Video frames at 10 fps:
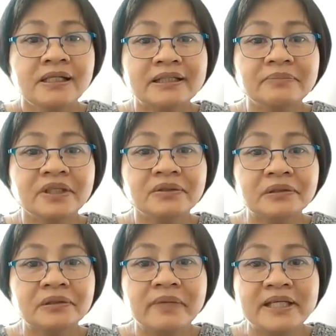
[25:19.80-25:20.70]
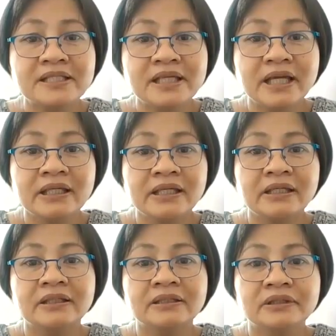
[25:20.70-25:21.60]
Let me conclude by
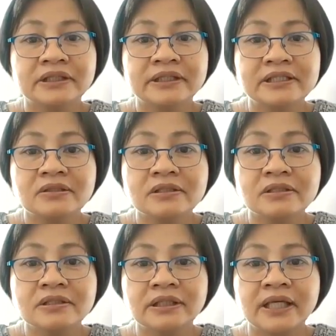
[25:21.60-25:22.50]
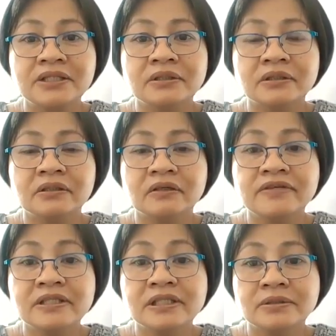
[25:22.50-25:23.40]
saying that Duterte's consolidation
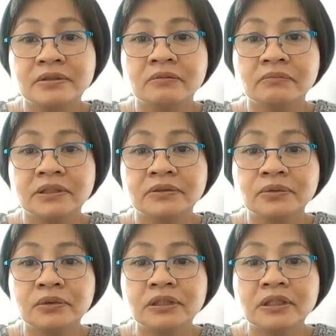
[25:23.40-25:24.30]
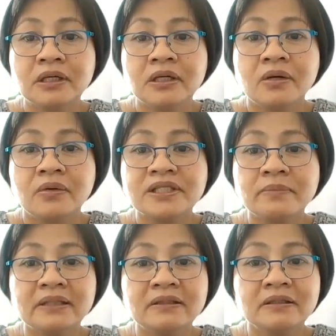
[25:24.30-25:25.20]
of his strongman rule
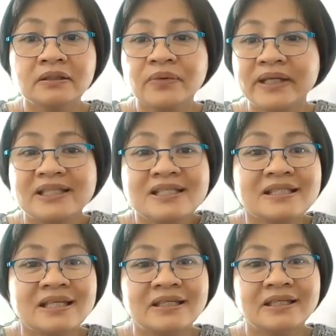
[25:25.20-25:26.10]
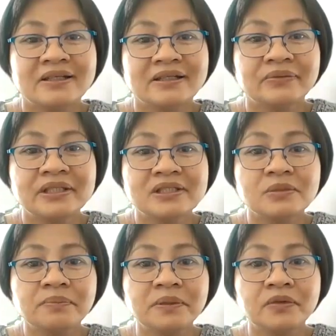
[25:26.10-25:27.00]
was made quite easy, with the
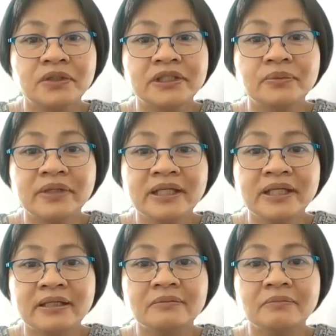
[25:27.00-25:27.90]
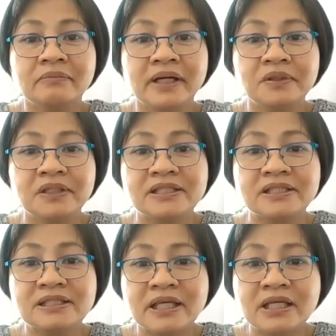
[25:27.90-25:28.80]
Supreme Court weakened by
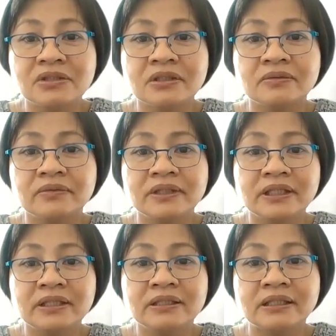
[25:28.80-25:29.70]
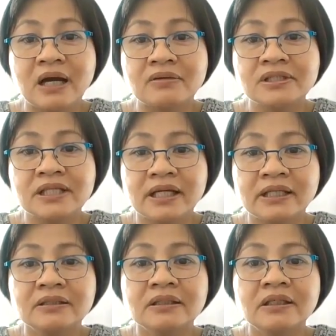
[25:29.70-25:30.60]
politicization within and
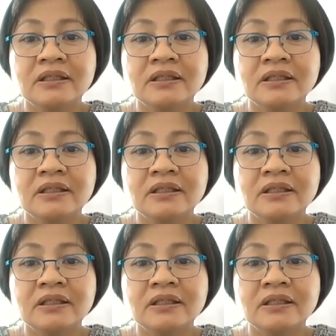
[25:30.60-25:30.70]
outside,